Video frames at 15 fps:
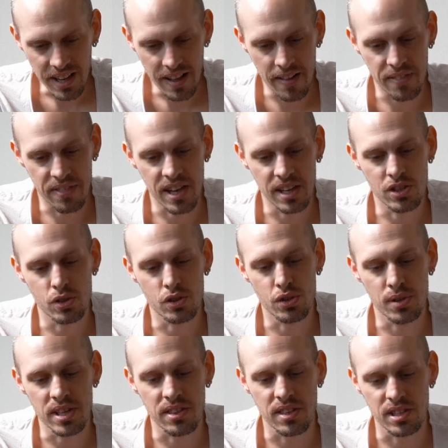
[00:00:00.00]
and then you
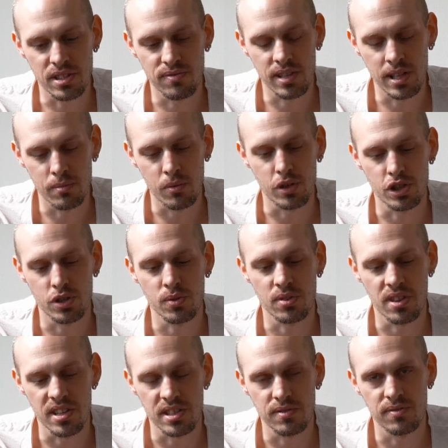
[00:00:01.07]
treat this film or
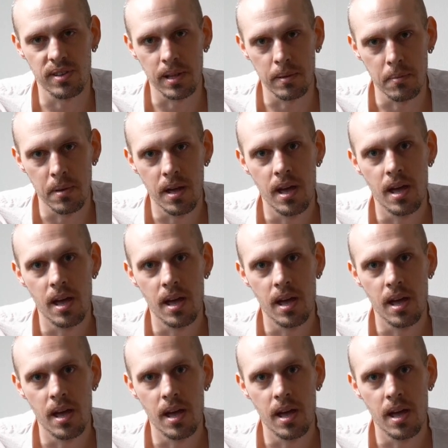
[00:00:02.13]
shoot this film